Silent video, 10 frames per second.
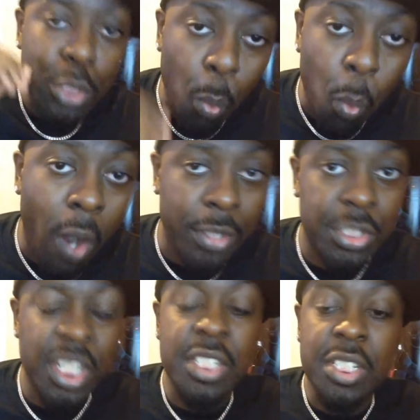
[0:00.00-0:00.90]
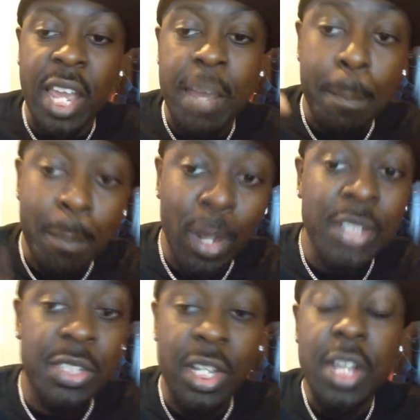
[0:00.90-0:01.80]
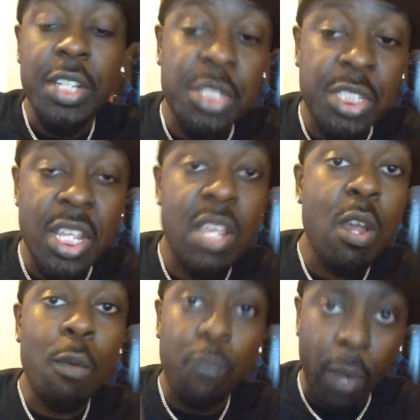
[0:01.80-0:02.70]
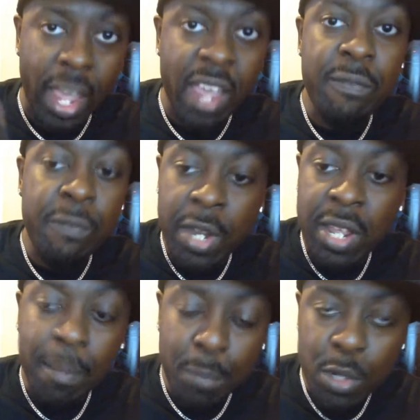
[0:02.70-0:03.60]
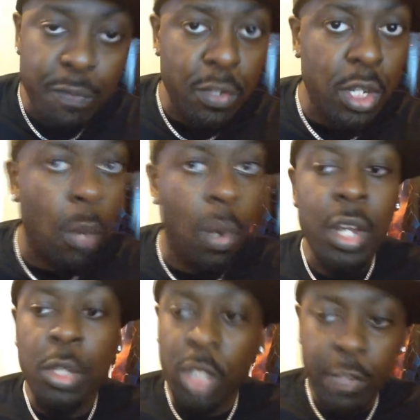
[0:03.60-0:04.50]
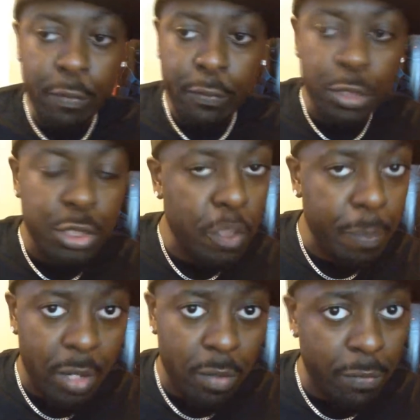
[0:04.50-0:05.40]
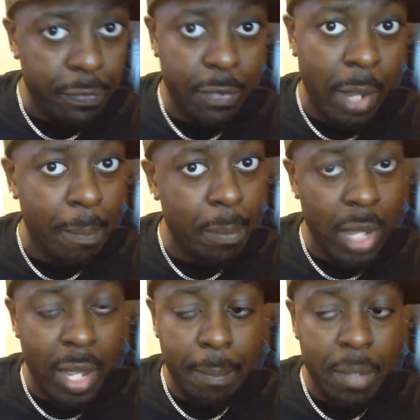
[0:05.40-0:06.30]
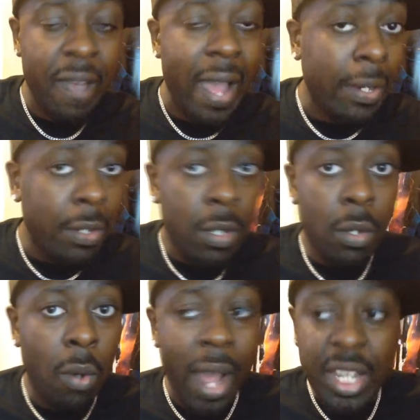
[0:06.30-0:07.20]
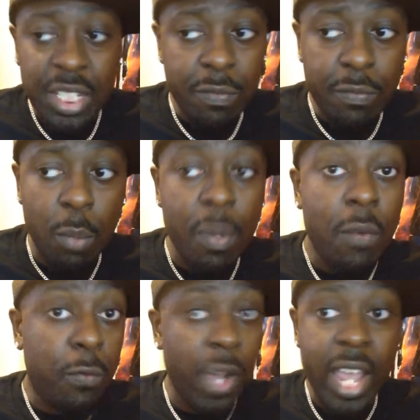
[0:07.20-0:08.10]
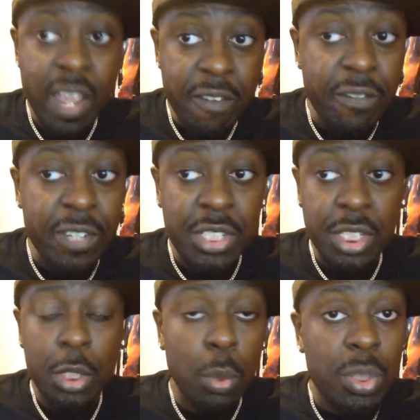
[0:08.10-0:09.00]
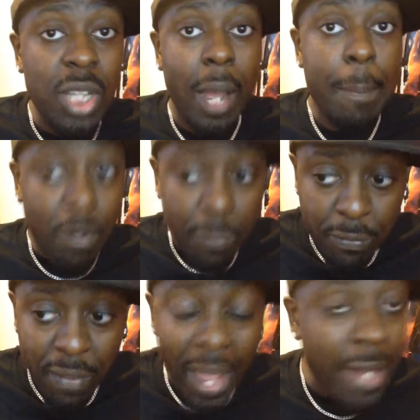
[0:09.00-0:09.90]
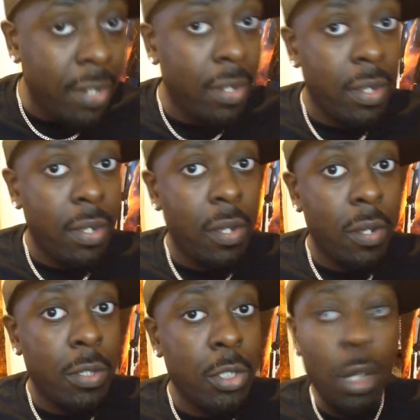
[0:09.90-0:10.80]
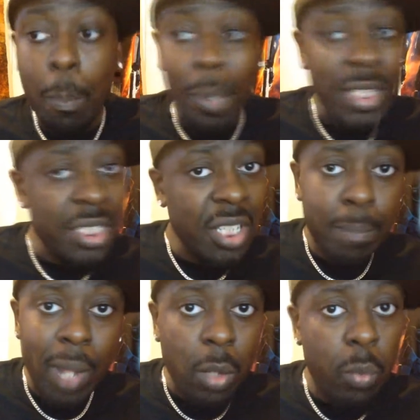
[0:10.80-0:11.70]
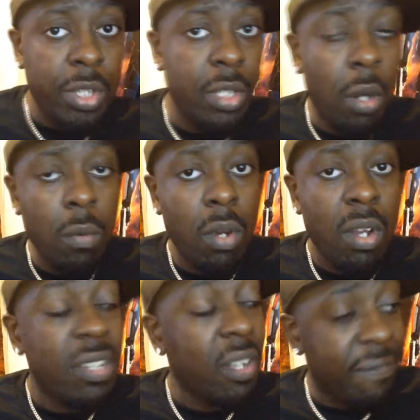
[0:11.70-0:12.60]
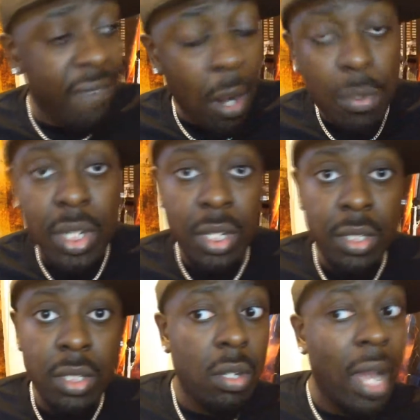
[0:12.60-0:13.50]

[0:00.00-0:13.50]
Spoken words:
to watch. It is a must-see for every moviegoer, not even for a superhero fan or action film, for every single type of fan. You know, as I said, Black Widow, the Falcon,